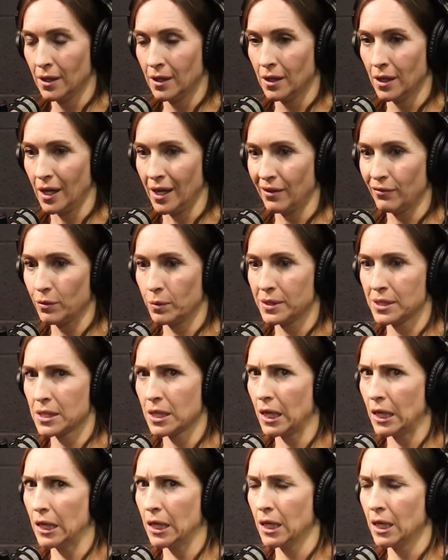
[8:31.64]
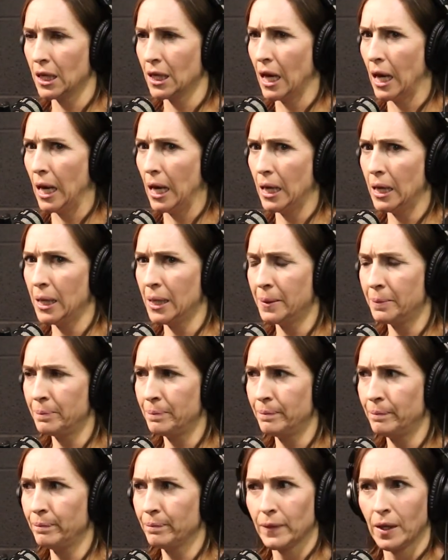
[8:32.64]
And everyone's like,
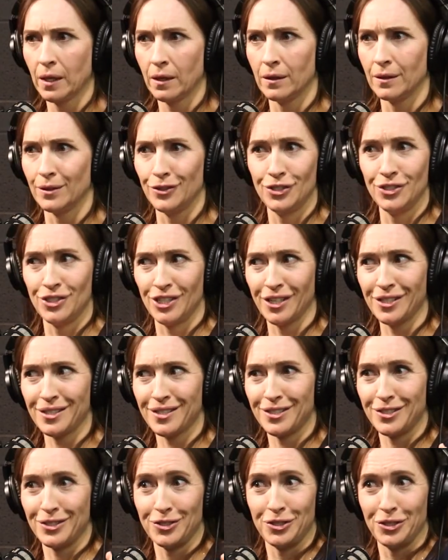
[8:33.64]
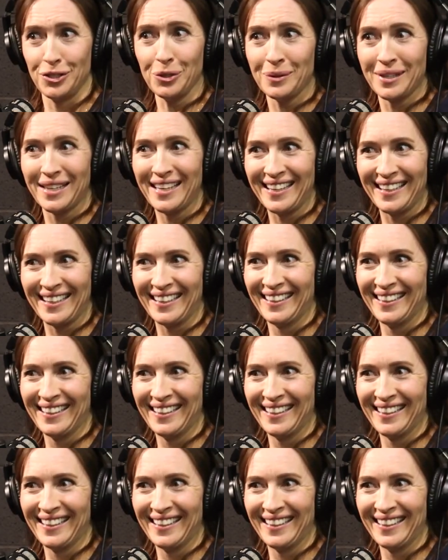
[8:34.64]
just do it.